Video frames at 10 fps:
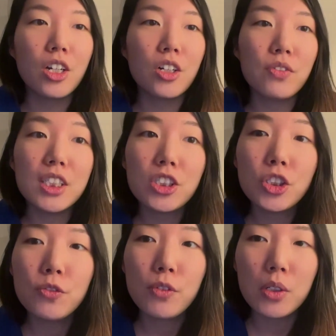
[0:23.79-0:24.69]
Her
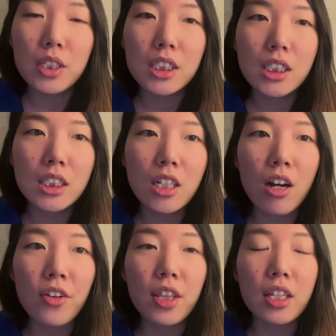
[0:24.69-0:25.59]
research focuses
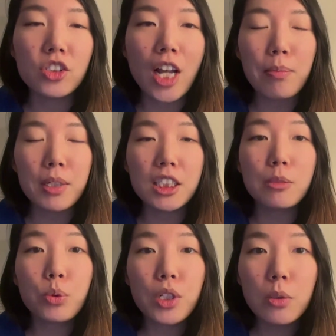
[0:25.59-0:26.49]
on the
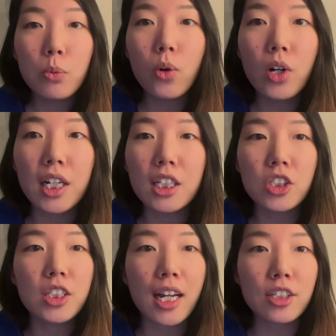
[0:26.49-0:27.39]
Japanese pre-war
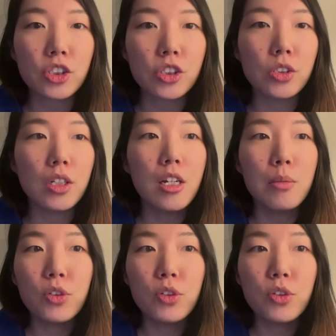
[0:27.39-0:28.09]
international